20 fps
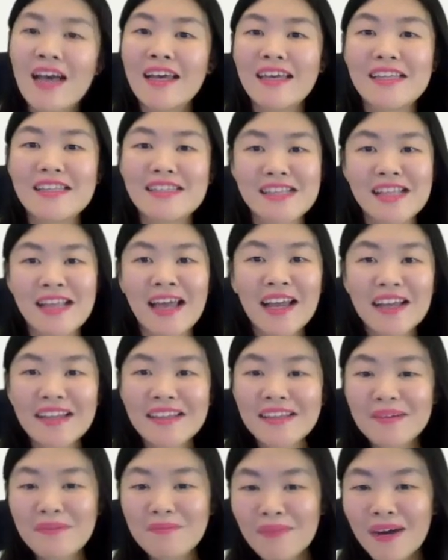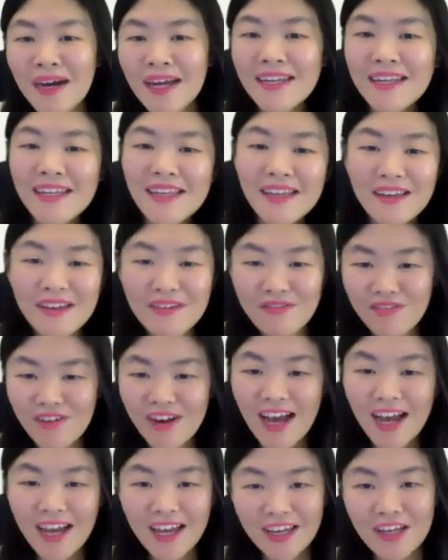it's like the money
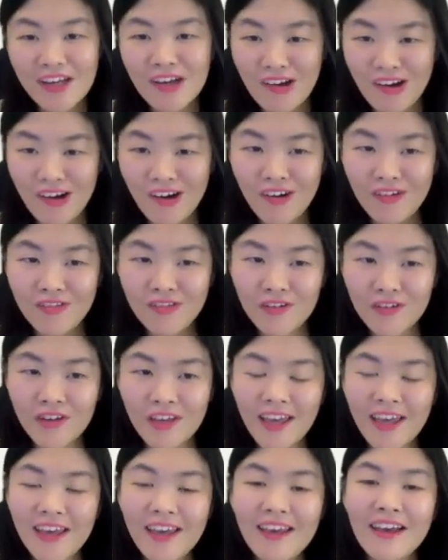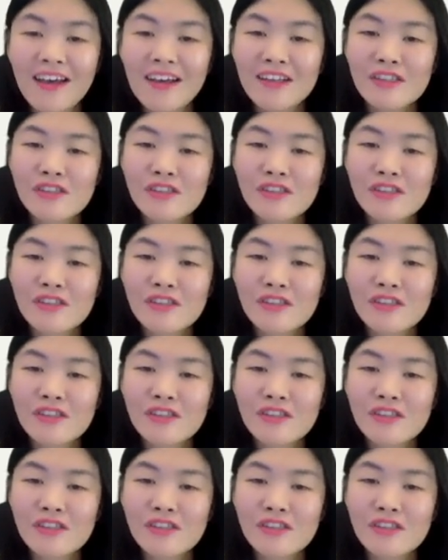flying off, okay?